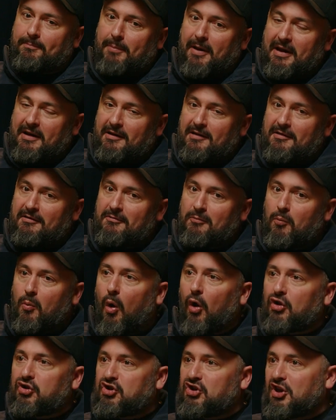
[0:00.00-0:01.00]
been
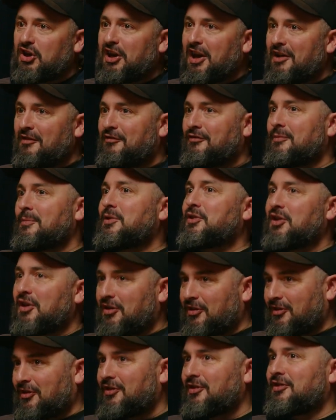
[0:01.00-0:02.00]
watching it from a
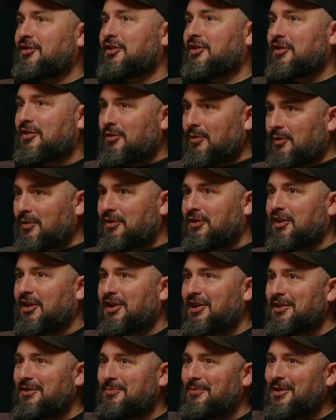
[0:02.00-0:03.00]
distance to sort of
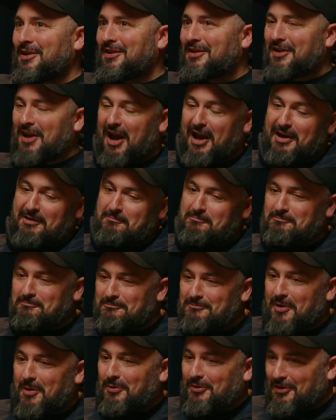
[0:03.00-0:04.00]
see, as we say,
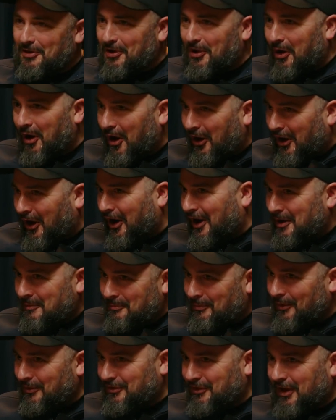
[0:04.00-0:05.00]
there was a lot of kind of
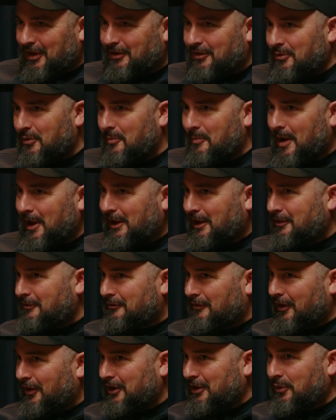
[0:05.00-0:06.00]
projects that were making
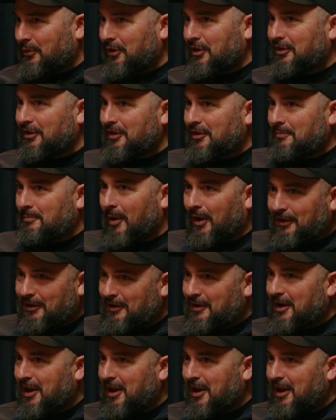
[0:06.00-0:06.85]
funny noises, but I didn't